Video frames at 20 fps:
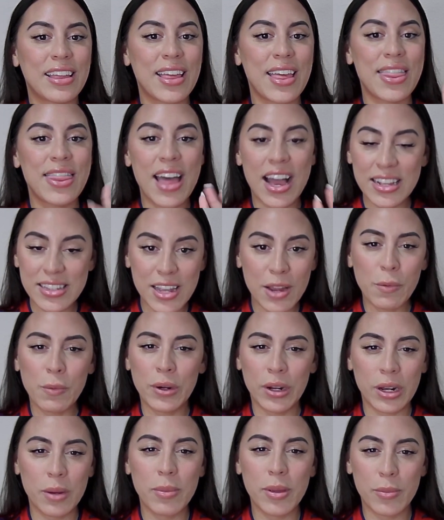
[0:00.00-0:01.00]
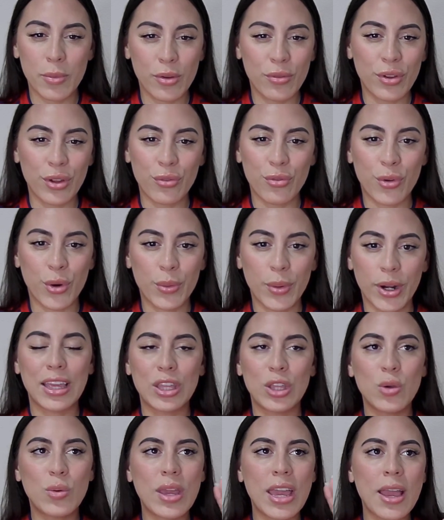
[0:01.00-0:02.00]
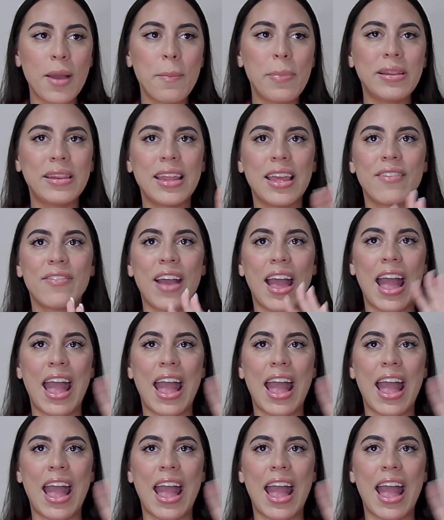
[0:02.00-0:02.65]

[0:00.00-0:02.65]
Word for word: that's how we're going to be moving forward. You can't believe